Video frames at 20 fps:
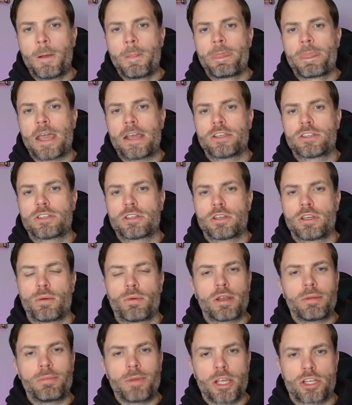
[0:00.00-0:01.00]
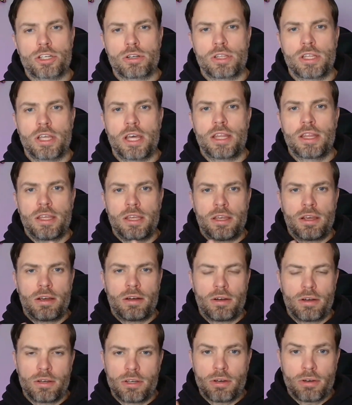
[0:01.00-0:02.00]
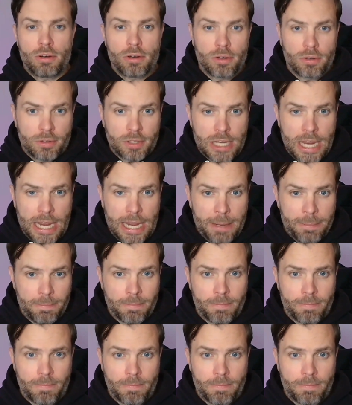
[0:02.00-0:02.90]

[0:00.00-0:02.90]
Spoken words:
Okay, so you want to make sure that your name